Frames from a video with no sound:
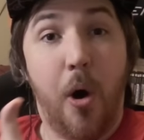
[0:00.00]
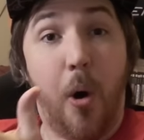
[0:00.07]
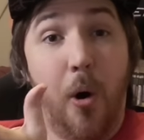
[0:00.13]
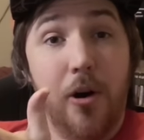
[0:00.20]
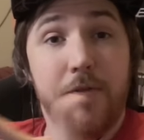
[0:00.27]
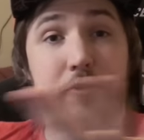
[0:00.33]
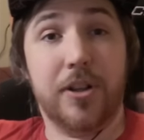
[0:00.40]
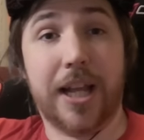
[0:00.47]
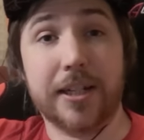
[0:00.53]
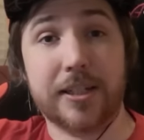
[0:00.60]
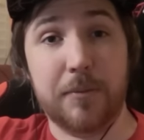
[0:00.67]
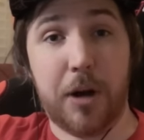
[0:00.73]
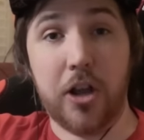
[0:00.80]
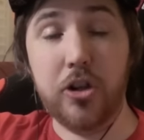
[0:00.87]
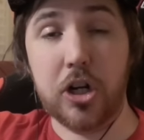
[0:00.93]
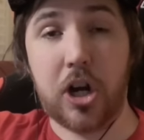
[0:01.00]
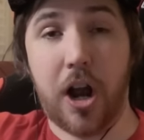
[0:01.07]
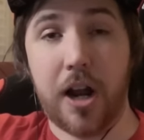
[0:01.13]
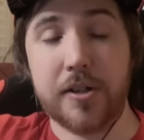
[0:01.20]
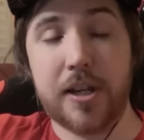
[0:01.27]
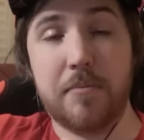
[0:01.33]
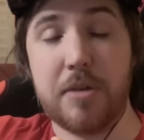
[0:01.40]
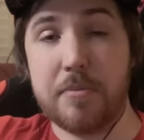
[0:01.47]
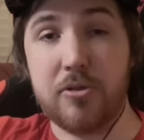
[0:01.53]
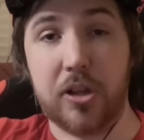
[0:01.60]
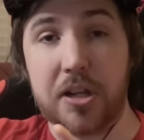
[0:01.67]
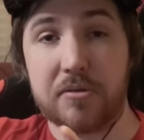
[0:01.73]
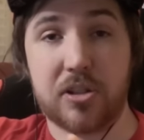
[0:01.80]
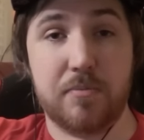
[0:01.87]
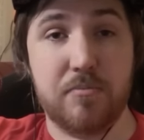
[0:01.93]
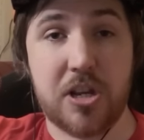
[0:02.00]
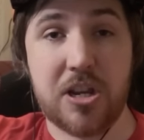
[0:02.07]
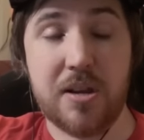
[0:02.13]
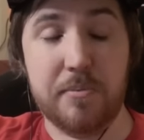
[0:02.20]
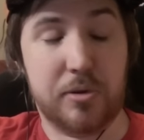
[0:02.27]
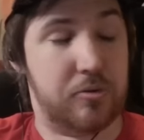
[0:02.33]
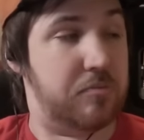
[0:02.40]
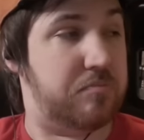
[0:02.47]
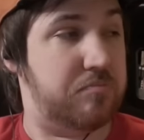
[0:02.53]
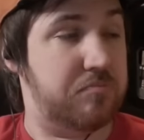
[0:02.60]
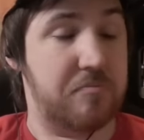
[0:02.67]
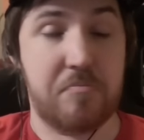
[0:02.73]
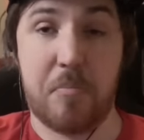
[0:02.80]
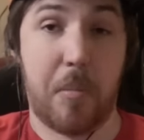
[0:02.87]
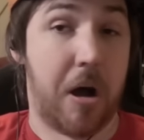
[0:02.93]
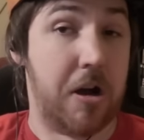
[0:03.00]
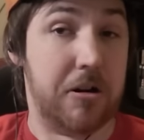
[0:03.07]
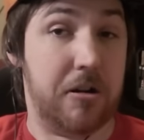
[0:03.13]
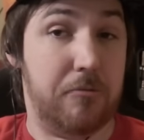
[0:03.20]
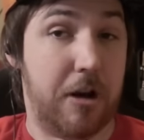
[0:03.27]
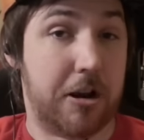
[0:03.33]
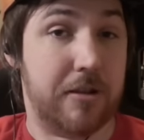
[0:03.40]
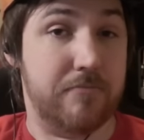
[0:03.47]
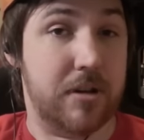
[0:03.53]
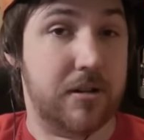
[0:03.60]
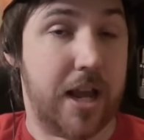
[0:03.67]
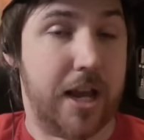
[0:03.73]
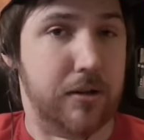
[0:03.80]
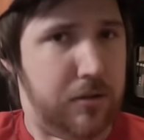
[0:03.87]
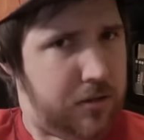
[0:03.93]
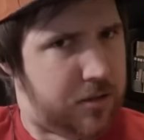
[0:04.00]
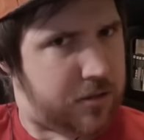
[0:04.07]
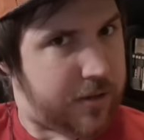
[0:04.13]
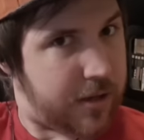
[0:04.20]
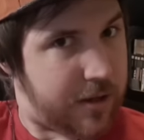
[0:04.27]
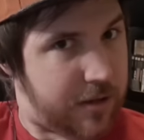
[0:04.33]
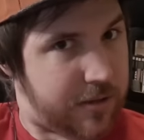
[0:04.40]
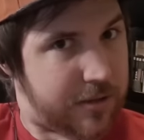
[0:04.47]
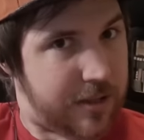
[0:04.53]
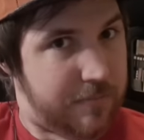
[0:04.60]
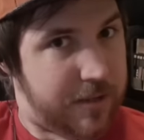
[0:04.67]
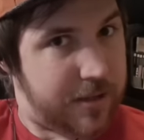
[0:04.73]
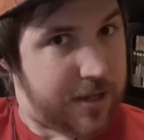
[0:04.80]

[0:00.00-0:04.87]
Or if you like some other content, maybe like some memes or manga recommendations, check out some of